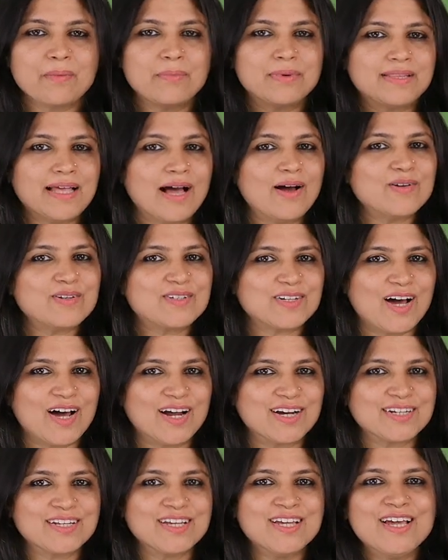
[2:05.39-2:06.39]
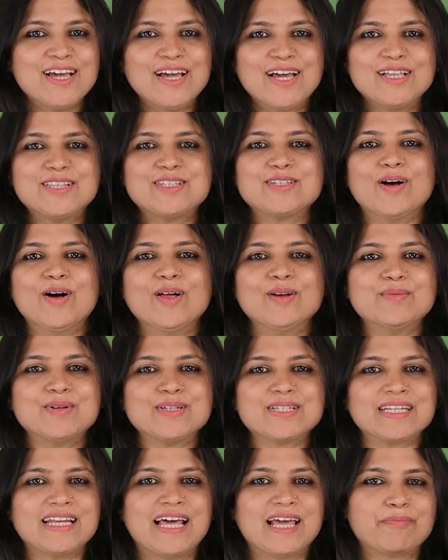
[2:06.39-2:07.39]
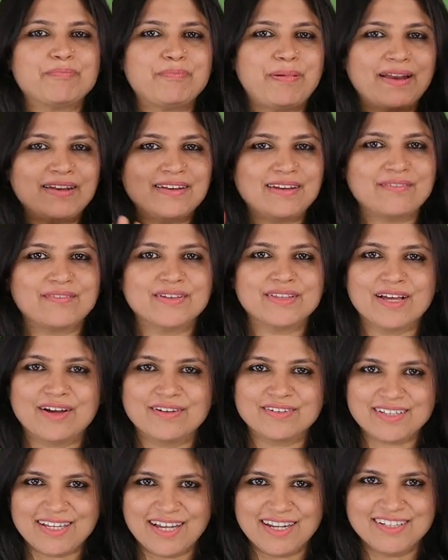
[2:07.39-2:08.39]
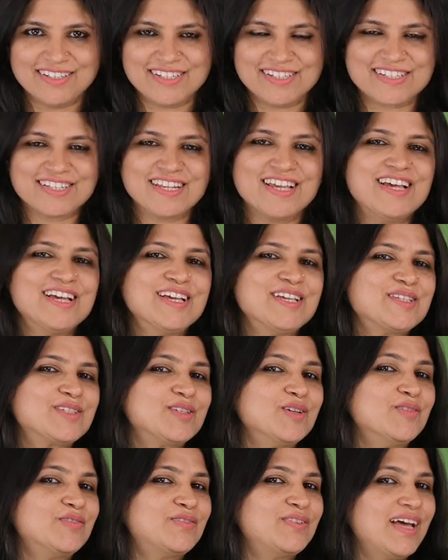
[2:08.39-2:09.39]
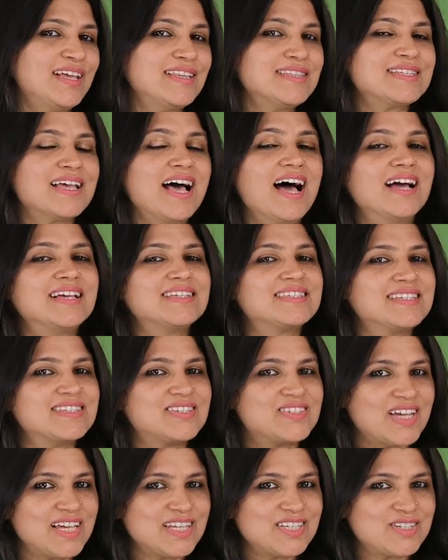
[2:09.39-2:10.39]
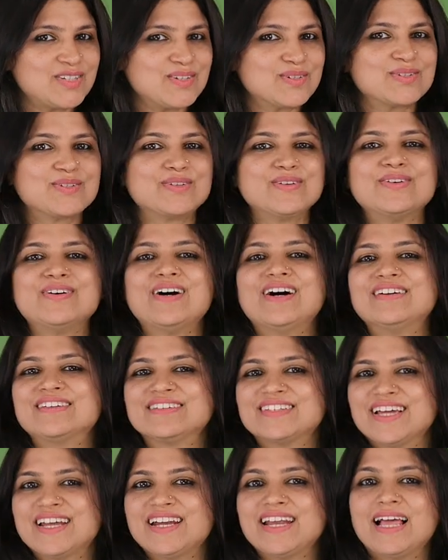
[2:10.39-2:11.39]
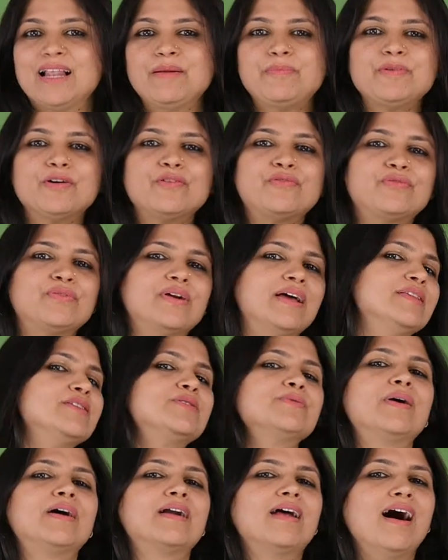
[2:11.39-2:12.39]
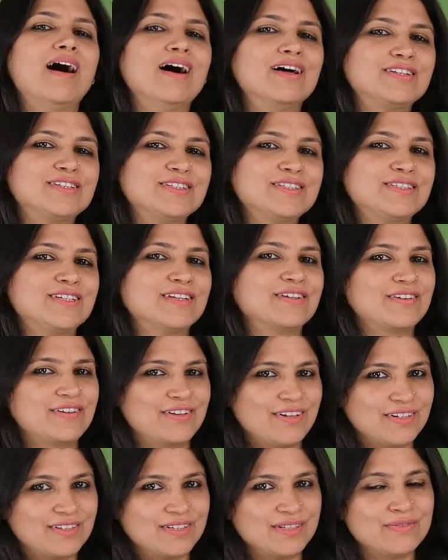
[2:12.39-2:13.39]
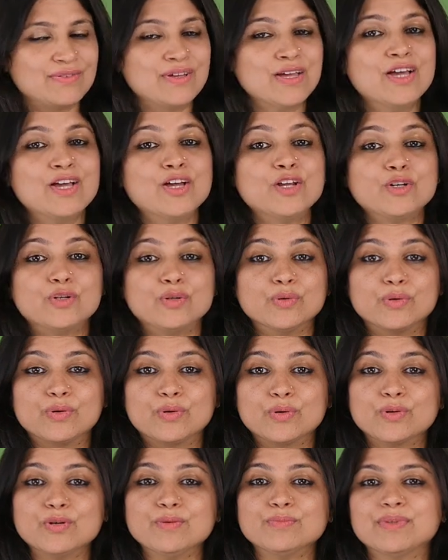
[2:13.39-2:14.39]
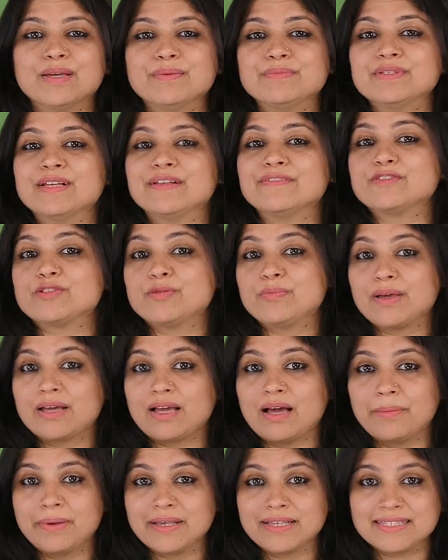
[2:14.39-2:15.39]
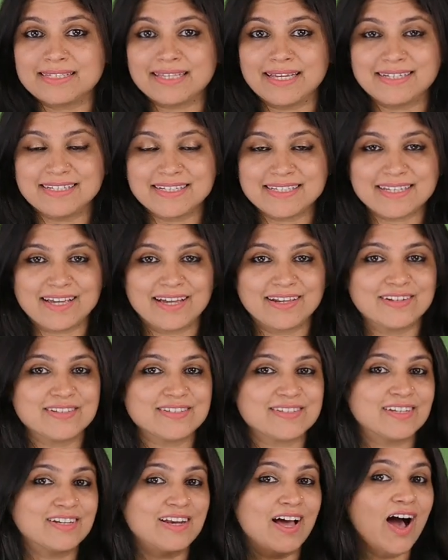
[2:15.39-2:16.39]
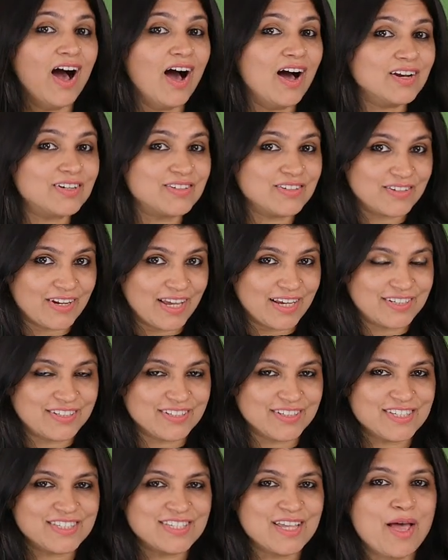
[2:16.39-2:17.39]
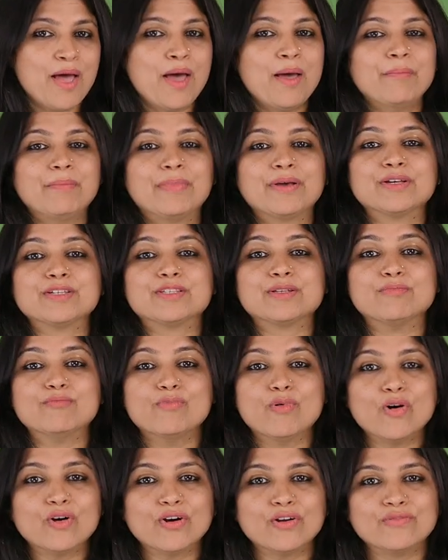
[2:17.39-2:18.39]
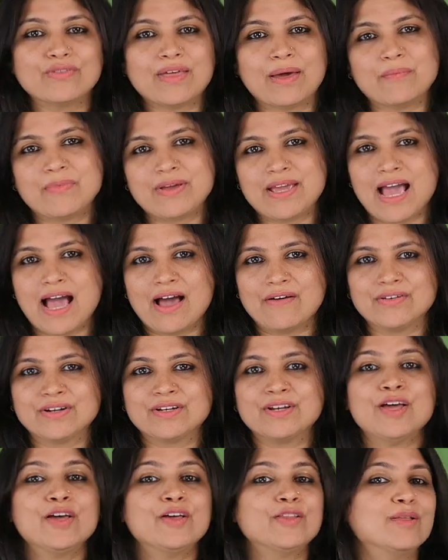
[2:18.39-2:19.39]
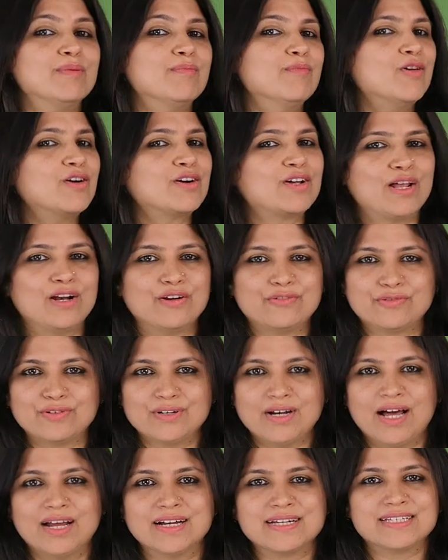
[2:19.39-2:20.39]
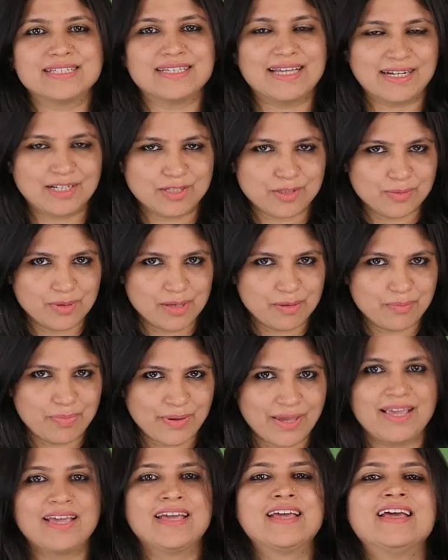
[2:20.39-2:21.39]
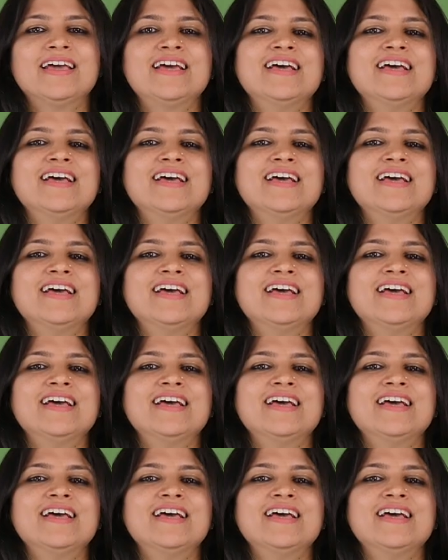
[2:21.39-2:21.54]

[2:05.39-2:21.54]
Without art, it's almost like painting without colors. So friends, I suggest you to go out there, help your friends who are artists and creative to groom themselves to becoming set designers and art directors because the more of them we have it, the more colorful our sets will be.